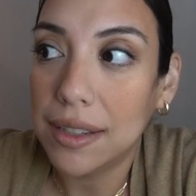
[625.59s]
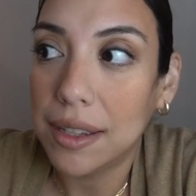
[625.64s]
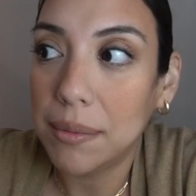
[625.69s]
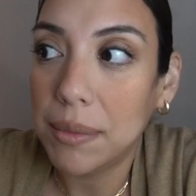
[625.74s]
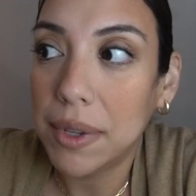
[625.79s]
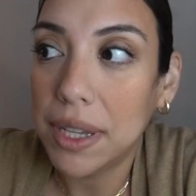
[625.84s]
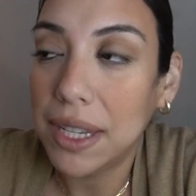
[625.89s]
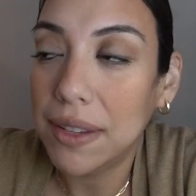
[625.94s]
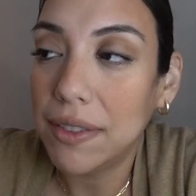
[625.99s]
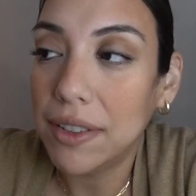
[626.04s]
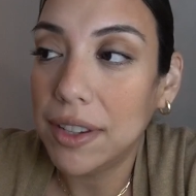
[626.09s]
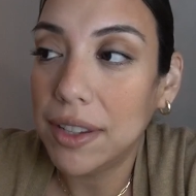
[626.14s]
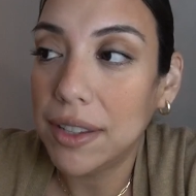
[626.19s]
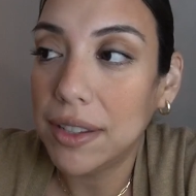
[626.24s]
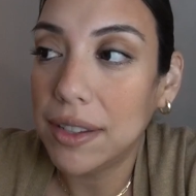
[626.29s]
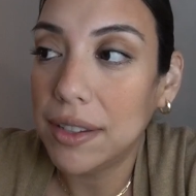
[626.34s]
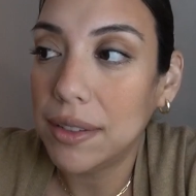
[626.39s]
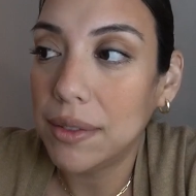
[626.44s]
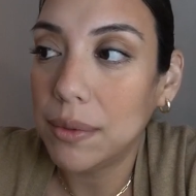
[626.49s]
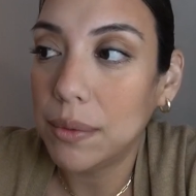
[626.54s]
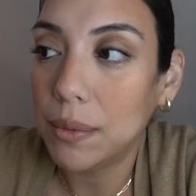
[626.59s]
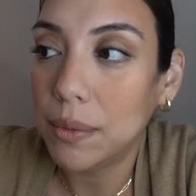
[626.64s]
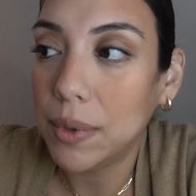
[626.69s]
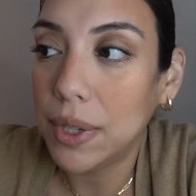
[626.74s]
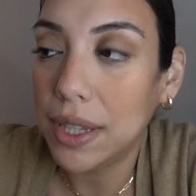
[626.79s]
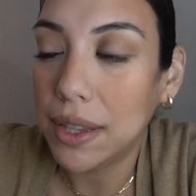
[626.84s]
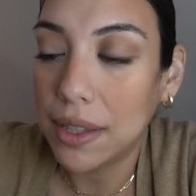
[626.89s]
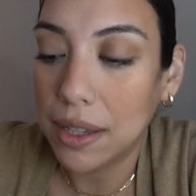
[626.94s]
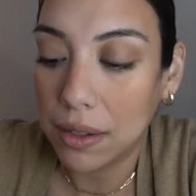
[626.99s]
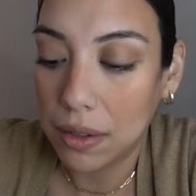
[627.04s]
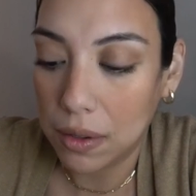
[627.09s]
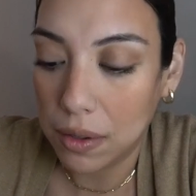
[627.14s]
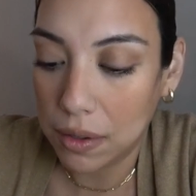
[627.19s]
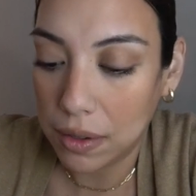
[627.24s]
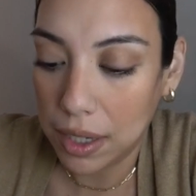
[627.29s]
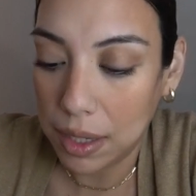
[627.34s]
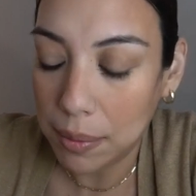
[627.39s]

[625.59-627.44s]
I'm not even gonna wait that long.